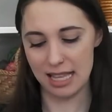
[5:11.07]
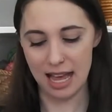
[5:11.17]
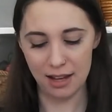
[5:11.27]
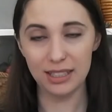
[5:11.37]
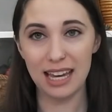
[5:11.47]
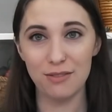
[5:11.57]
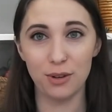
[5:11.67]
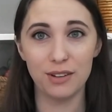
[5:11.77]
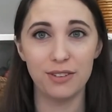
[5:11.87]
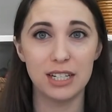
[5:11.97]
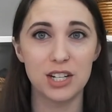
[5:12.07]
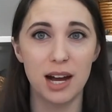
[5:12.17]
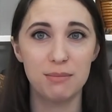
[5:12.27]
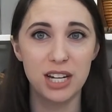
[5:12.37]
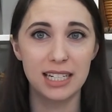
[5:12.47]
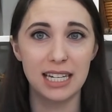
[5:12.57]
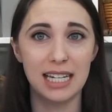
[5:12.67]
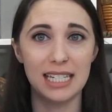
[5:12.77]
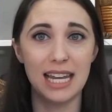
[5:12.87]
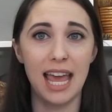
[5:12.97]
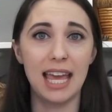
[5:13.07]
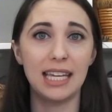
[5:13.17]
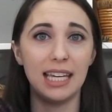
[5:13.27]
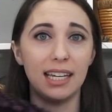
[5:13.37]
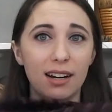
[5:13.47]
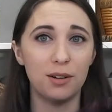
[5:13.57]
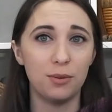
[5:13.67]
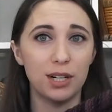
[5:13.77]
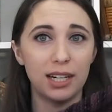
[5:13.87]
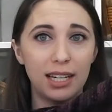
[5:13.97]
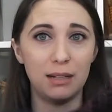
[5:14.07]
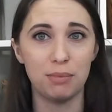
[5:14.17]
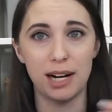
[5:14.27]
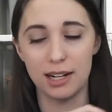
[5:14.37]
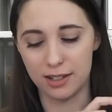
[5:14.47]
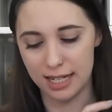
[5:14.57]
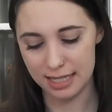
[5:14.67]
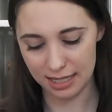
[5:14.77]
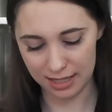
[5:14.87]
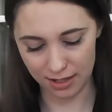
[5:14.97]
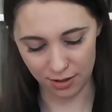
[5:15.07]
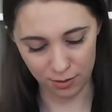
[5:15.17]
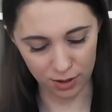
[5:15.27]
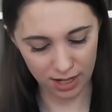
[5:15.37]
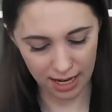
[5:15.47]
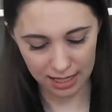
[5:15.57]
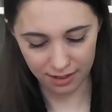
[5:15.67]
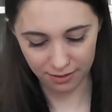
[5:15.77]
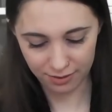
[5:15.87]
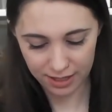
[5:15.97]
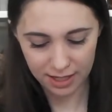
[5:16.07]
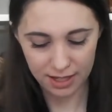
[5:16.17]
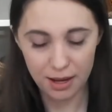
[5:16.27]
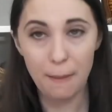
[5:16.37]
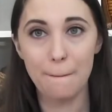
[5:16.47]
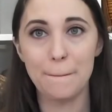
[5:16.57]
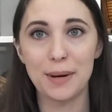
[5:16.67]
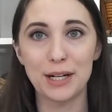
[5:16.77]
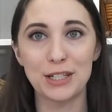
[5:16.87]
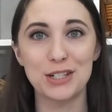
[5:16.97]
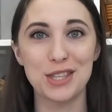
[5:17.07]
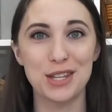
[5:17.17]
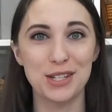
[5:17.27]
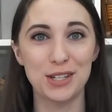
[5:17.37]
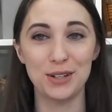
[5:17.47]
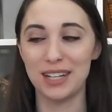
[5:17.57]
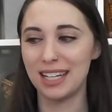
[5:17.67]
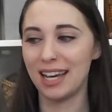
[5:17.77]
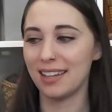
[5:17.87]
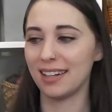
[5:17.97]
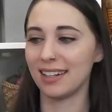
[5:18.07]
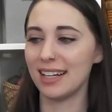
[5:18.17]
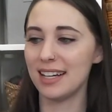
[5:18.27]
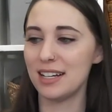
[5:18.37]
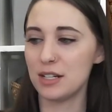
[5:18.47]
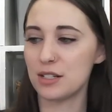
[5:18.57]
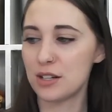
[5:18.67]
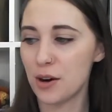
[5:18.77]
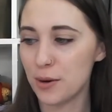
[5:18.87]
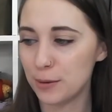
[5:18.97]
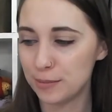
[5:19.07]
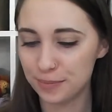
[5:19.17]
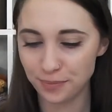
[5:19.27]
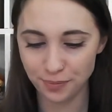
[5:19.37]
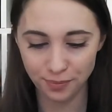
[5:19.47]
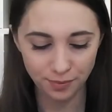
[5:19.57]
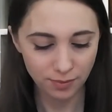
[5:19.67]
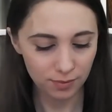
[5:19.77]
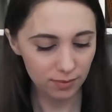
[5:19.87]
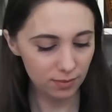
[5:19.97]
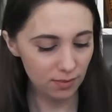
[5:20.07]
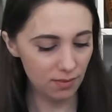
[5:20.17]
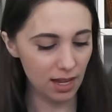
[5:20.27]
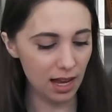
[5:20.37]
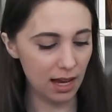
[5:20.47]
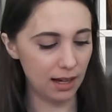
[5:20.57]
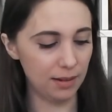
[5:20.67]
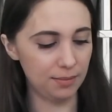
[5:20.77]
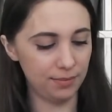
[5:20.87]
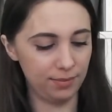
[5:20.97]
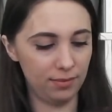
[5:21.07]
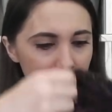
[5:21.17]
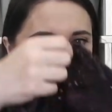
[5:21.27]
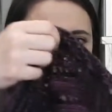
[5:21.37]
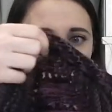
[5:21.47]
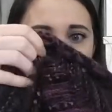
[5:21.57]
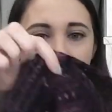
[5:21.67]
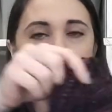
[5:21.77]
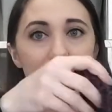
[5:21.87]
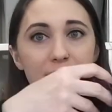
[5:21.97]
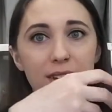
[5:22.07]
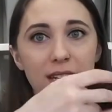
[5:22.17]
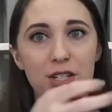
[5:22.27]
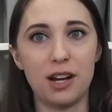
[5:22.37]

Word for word: I only have one finished object and it's hanging on a work in progress. So we'll kind of merge the two together. So um, I'll show you my finished